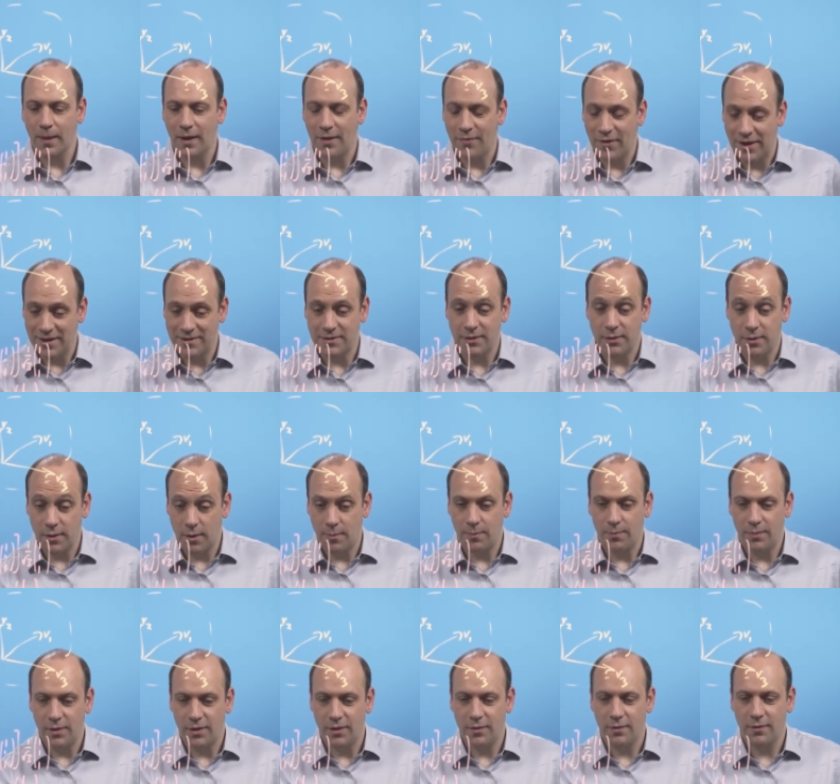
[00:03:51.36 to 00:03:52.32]
And that's a
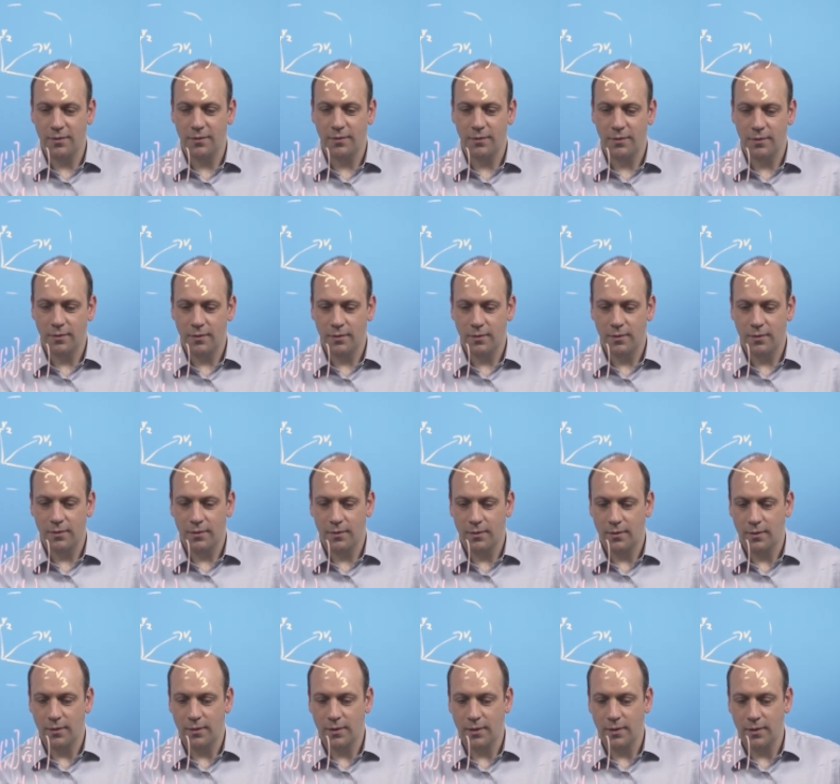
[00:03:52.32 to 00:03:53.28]
number,
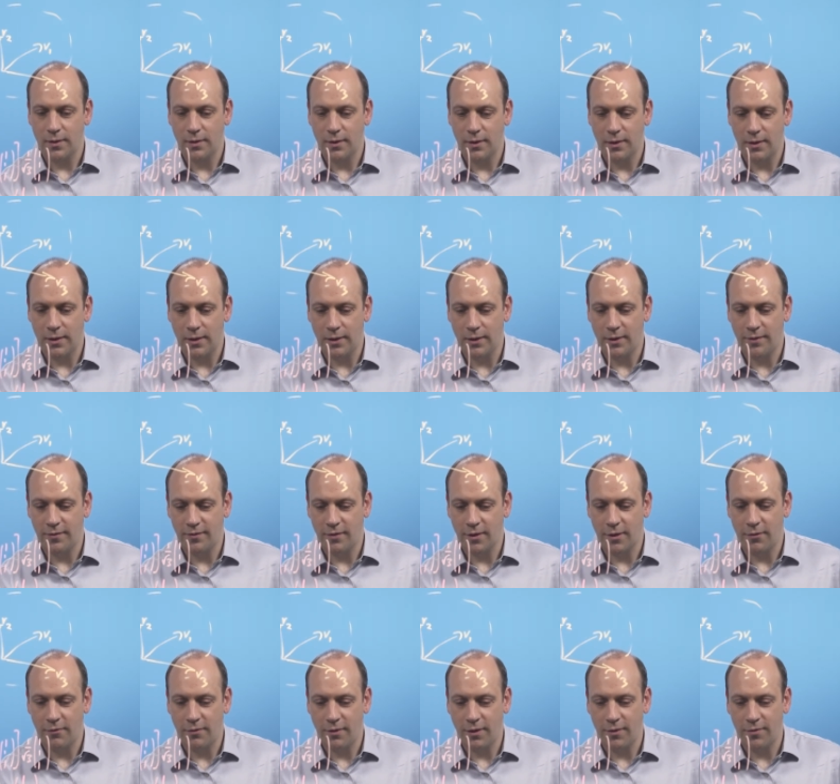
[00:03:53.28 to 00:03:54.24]
and it's
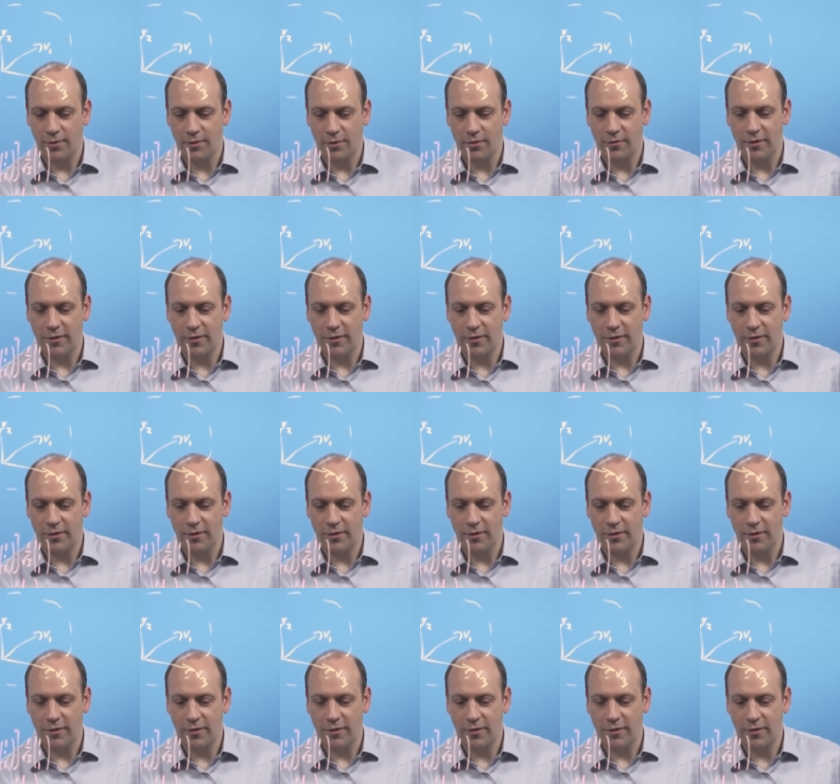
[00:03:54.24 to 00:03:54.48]
going in the